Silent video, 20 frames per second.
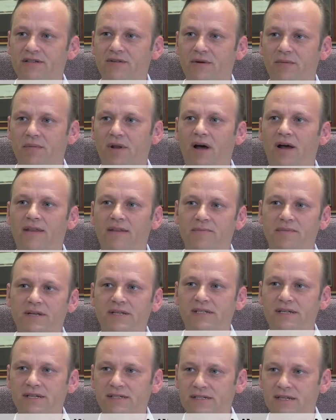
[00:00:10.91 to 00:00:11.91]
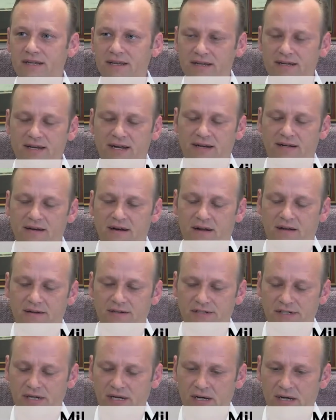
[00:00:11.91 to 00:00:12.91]
You apply the business to the
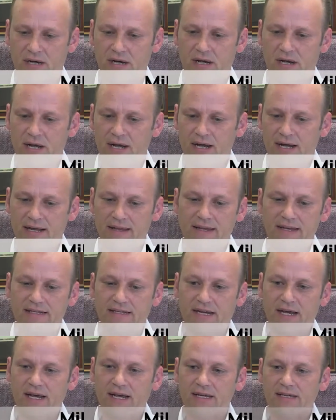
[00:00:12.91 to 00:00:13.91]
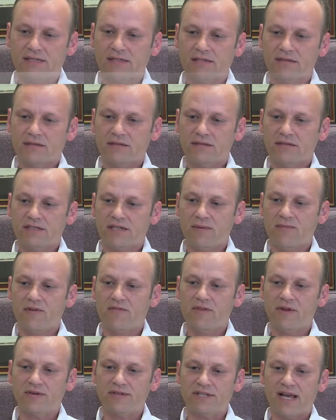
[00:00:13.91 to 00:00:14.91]
technology. In this case, some of
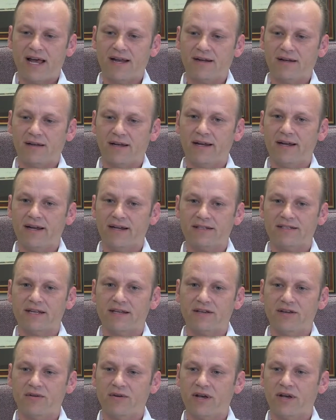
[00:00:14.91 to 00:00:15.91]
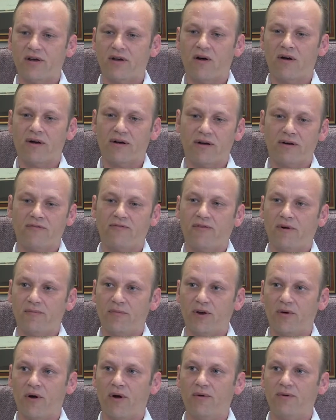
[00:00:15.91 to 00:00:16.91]
those analytics that you can garner from
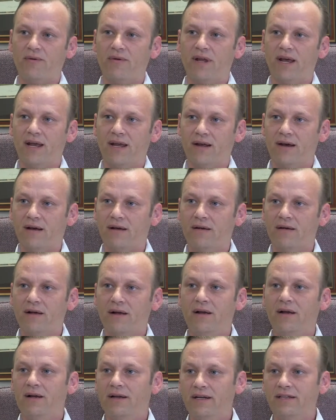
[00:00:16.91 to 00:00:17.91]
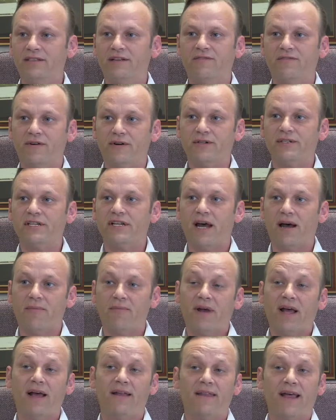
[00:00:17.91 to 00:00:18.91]
your own data is a first step,
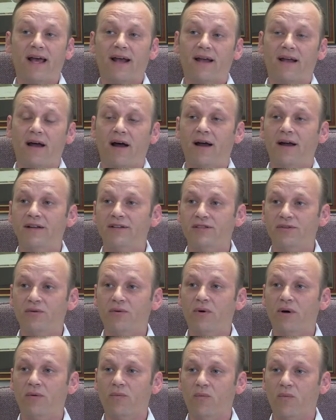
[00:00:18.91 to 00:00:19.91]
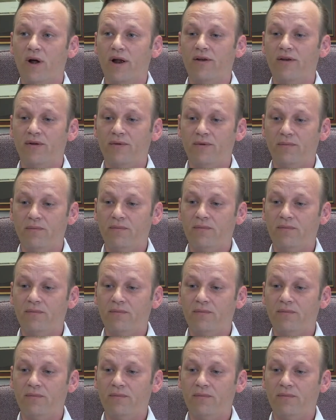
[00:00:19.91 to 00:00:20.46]
and that guides you on where you,